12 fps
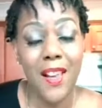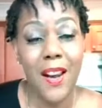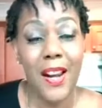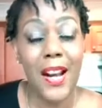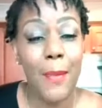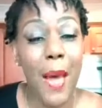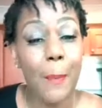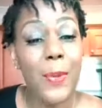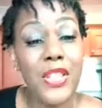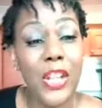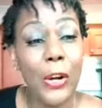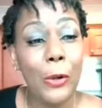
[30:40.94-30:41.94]

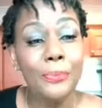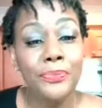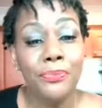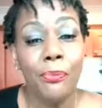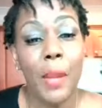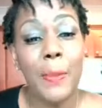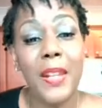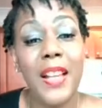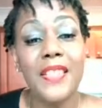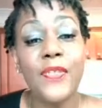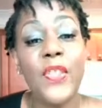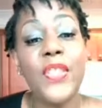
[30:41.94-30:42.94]
episode,
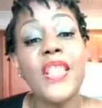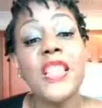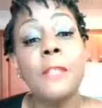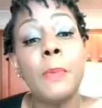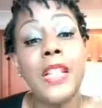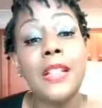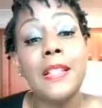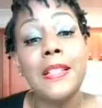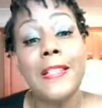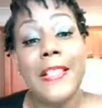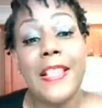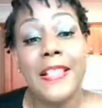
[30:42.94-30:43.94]
because for this particular
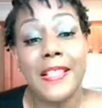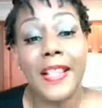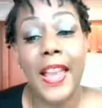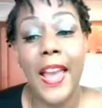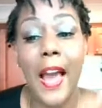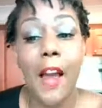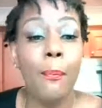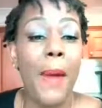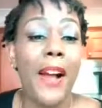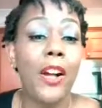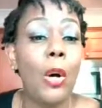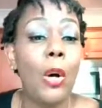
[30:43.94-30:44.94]
season, my
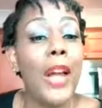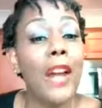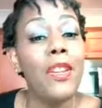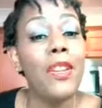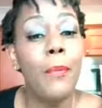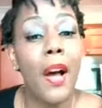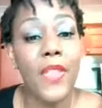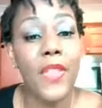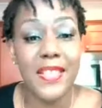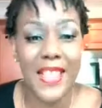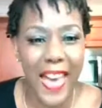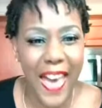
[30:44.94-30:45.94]
goal every month is
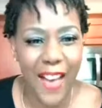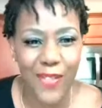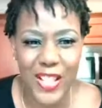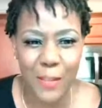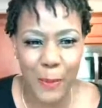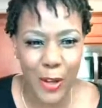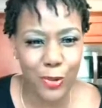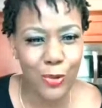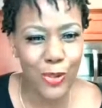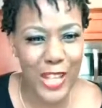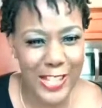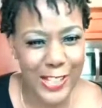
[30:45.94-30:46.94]
to have a special
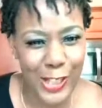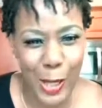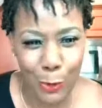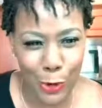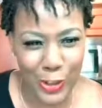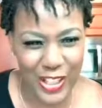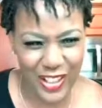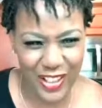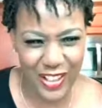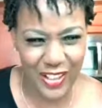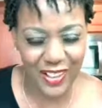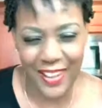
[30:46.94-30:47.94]
guest come on and
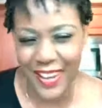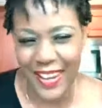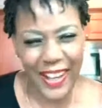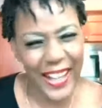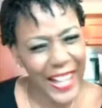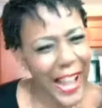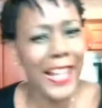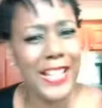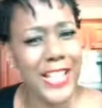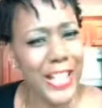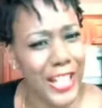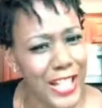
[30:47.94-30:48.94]
cook, and I get
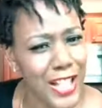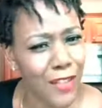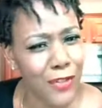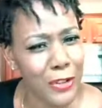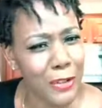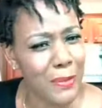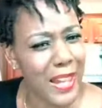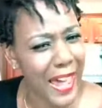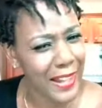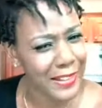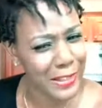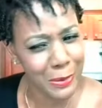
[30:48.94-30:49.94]
to interview them and
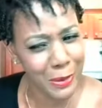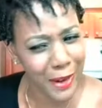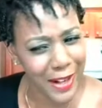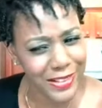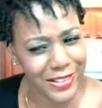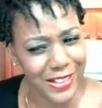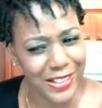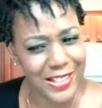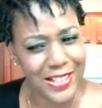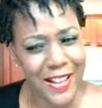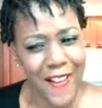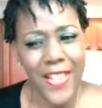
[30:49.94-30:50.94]
ask them questions.
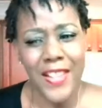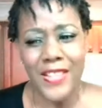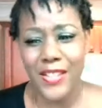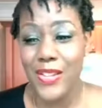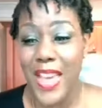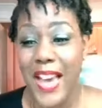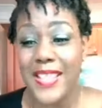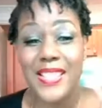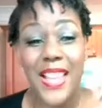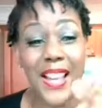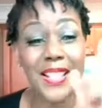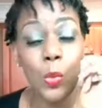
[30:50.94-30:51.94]
So yes,
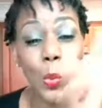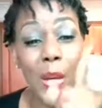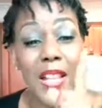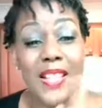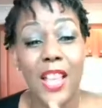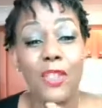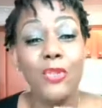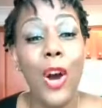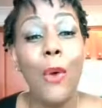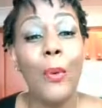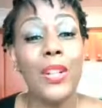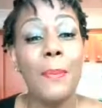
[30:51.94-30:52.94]
next Wednesday, you
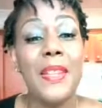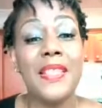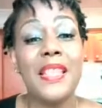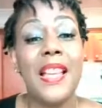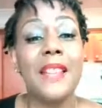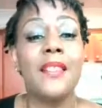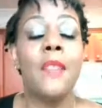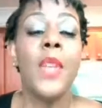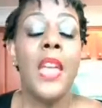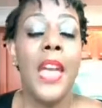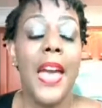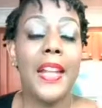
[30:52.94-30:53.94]
don't want to miss it
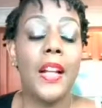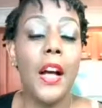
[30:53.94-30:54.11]
at